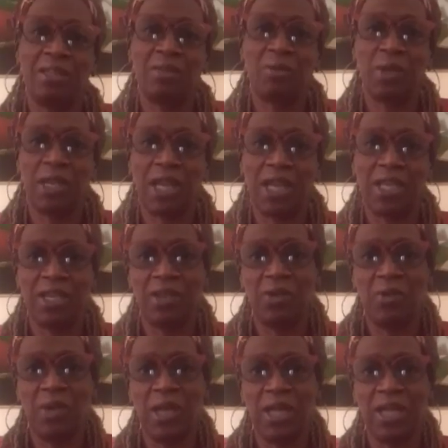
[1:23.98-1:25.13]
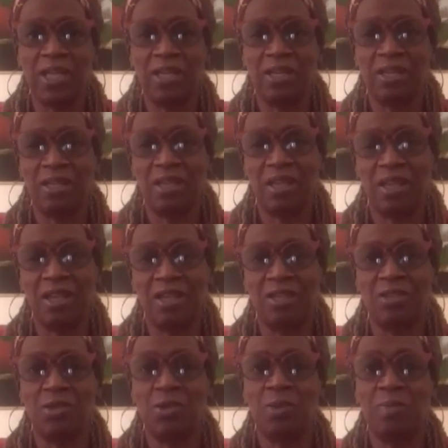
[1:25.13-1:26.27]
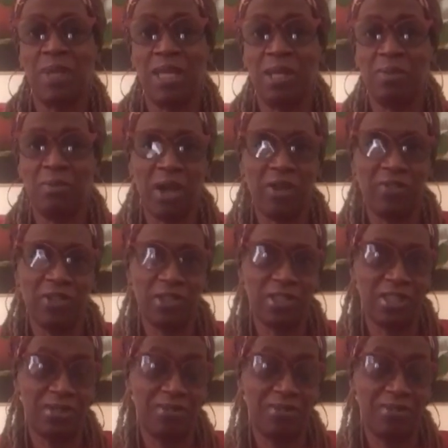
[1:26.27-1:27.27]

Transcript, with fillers: three day getaway uh, to a bed and breakfast.